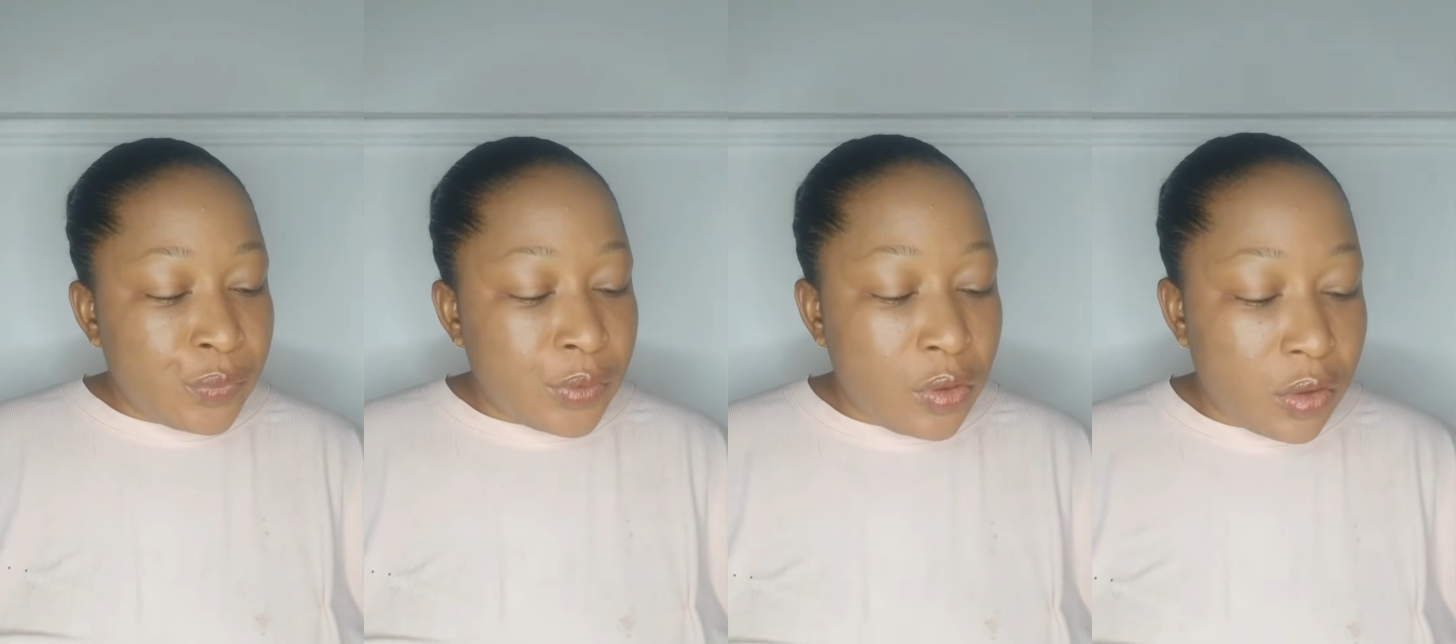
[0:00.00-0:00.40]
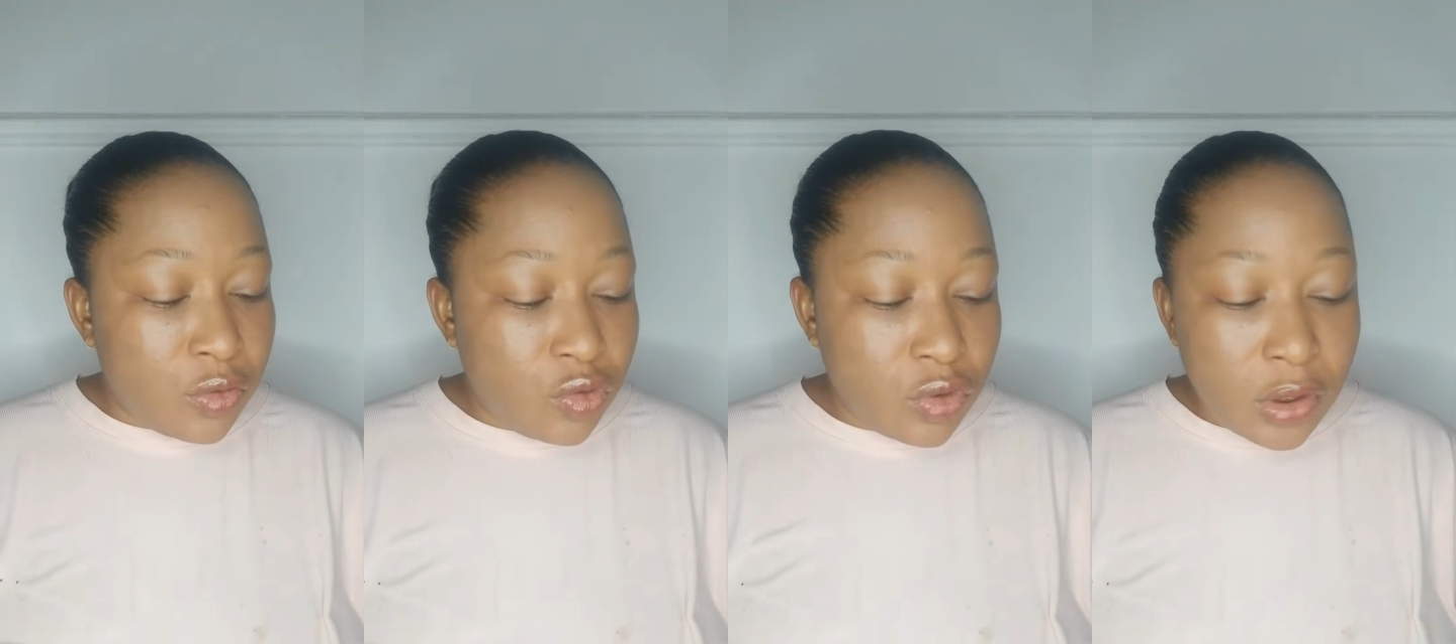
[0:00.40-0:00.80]

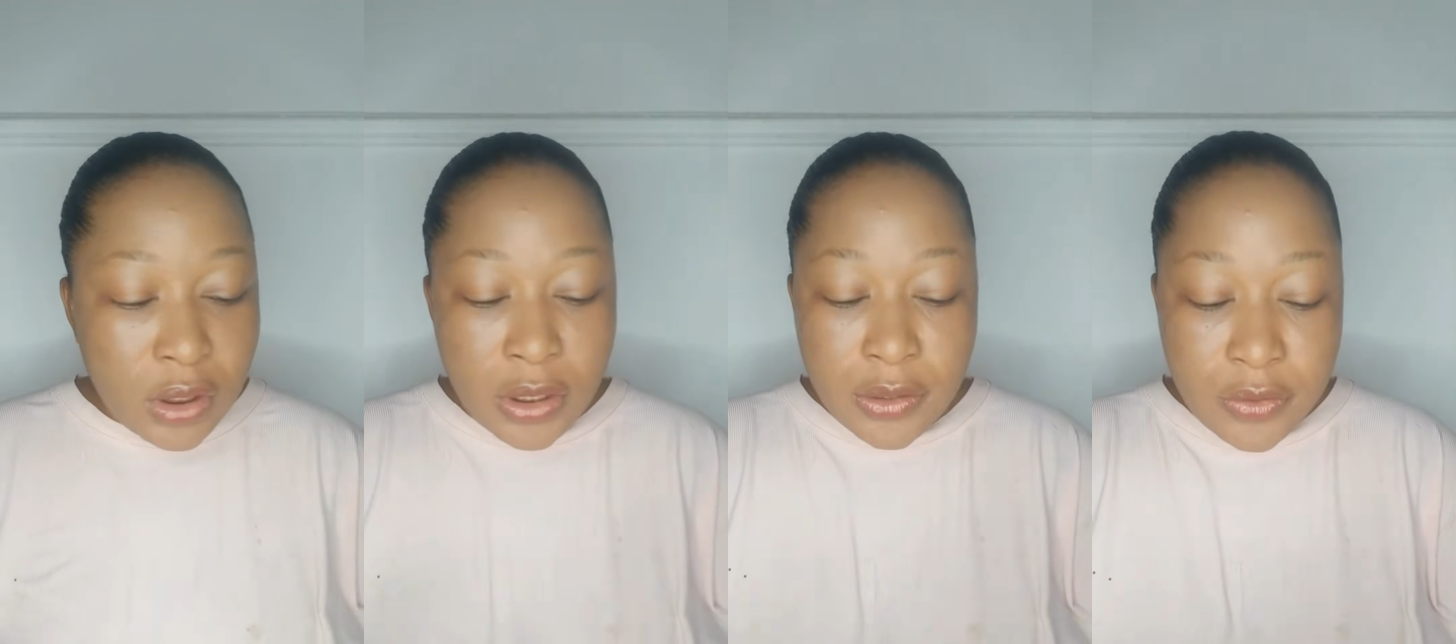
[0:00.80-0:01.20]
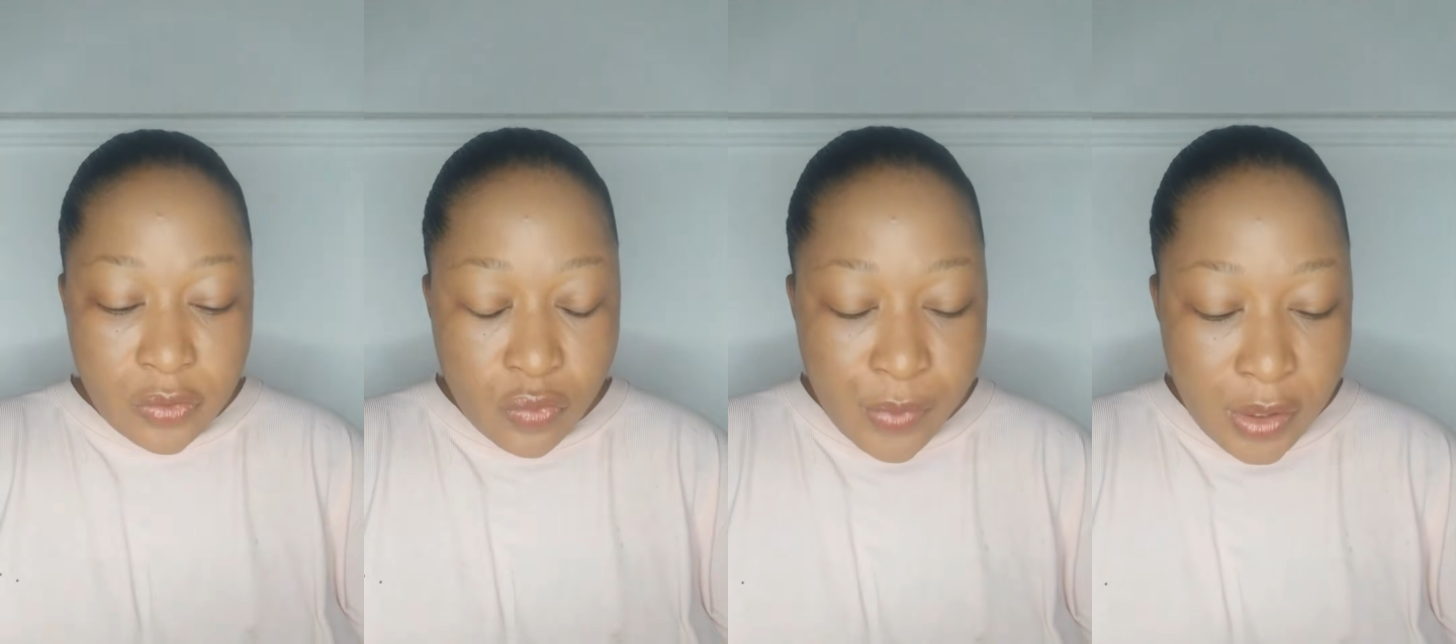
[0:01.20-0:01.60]
control it,
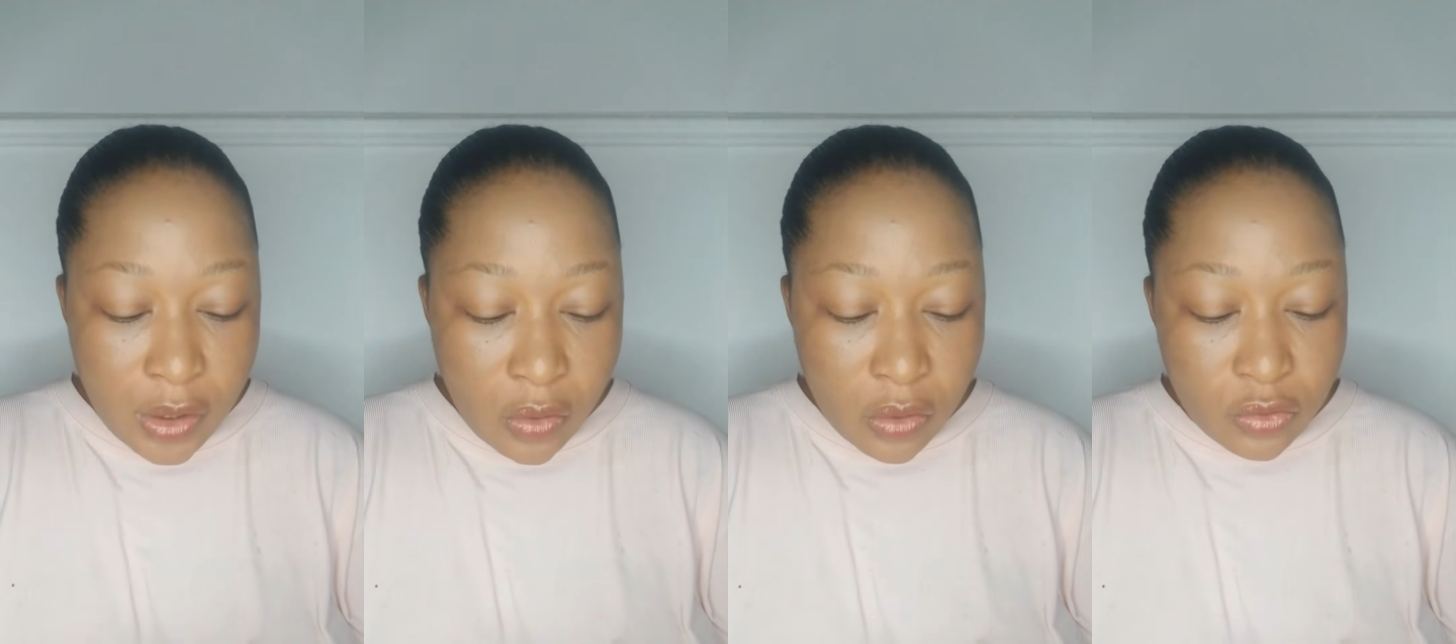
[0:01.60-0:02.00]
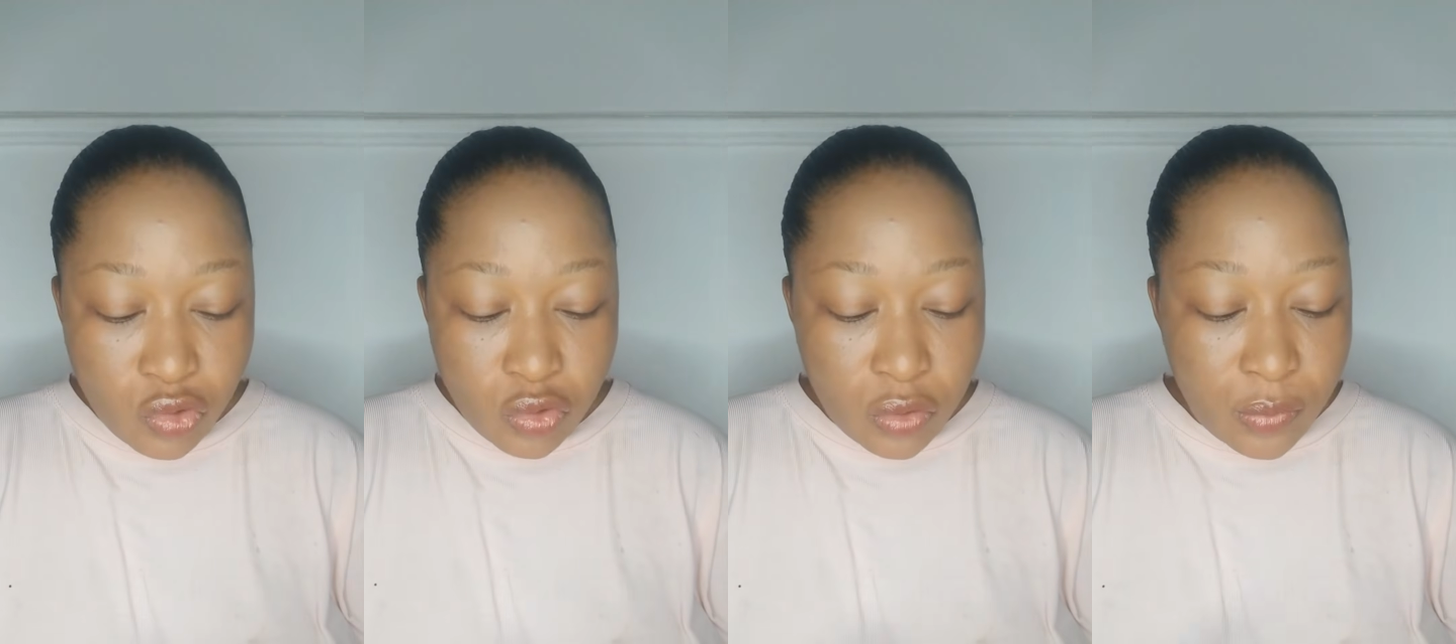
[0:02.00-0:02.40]
you'll be in
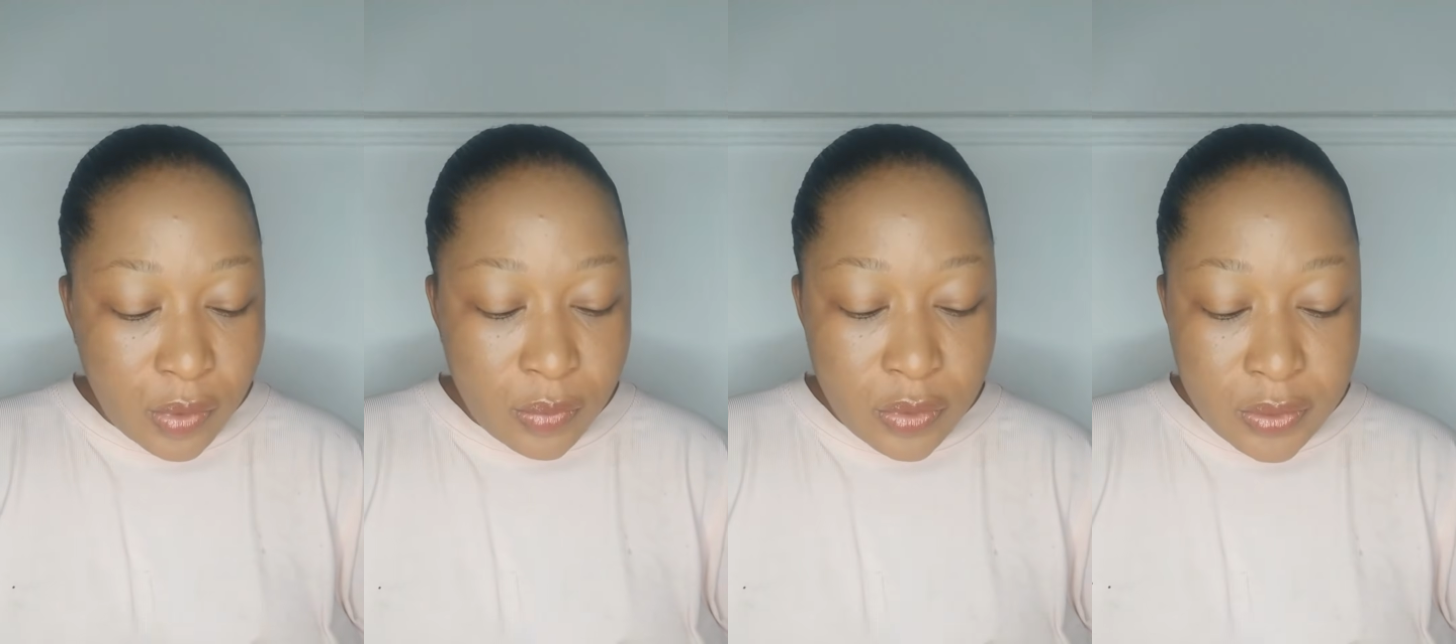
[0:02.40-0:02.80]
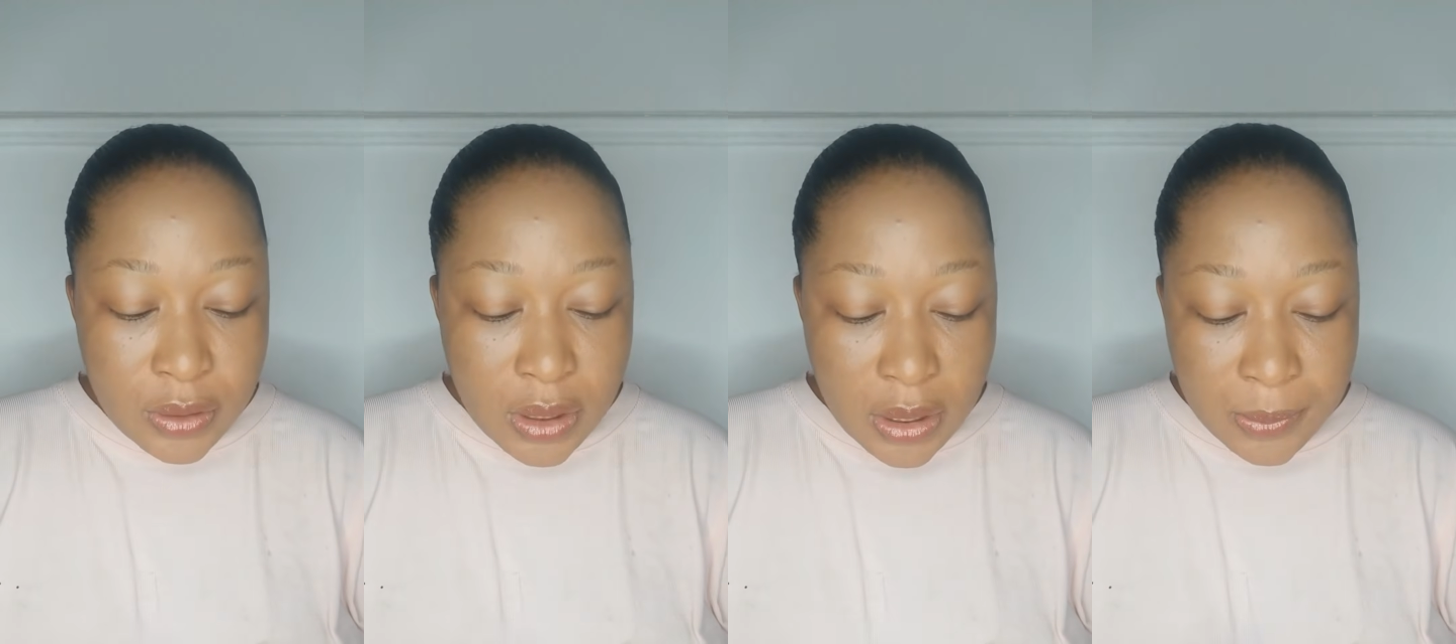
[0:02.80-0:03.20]
control, but most
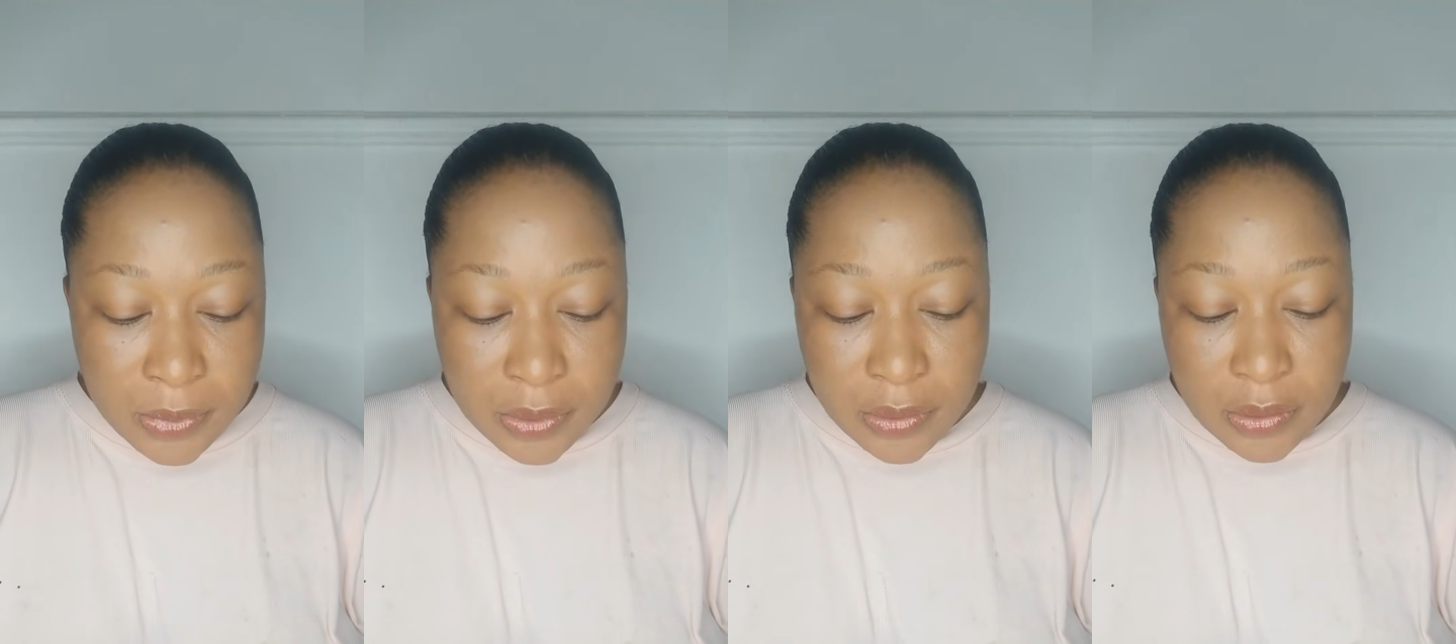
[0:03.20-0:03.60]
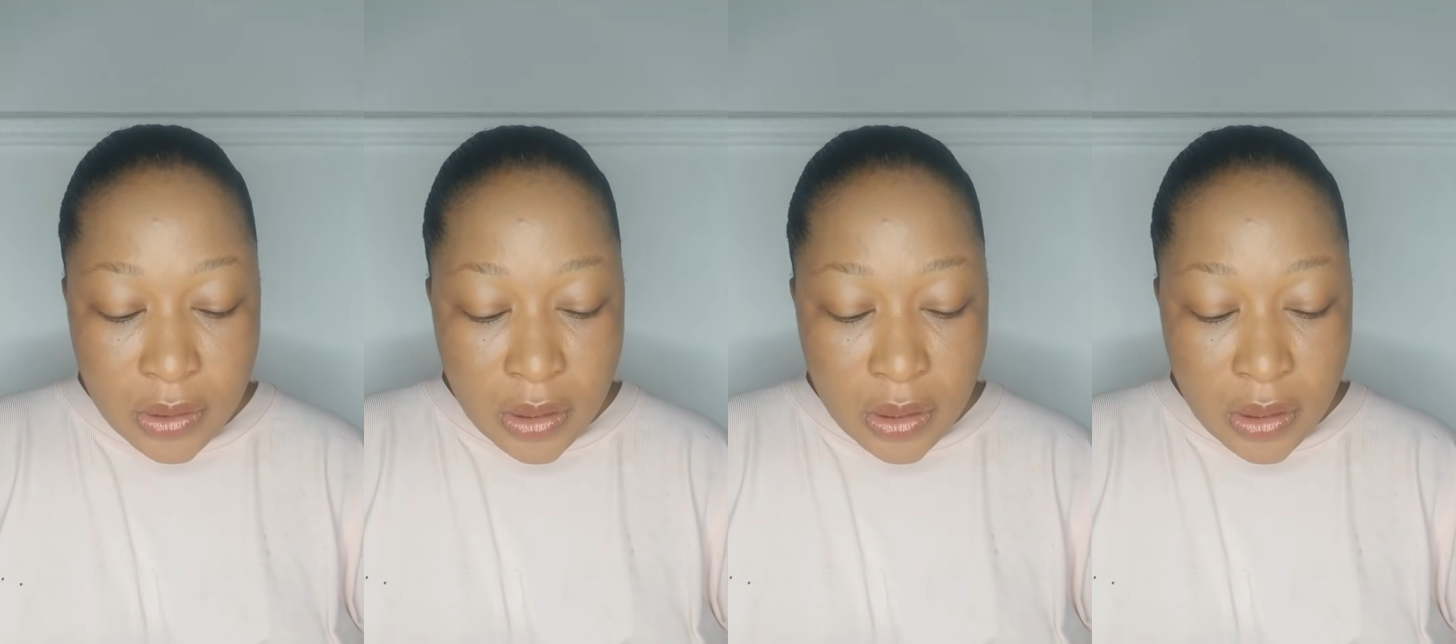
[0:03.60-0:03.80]
times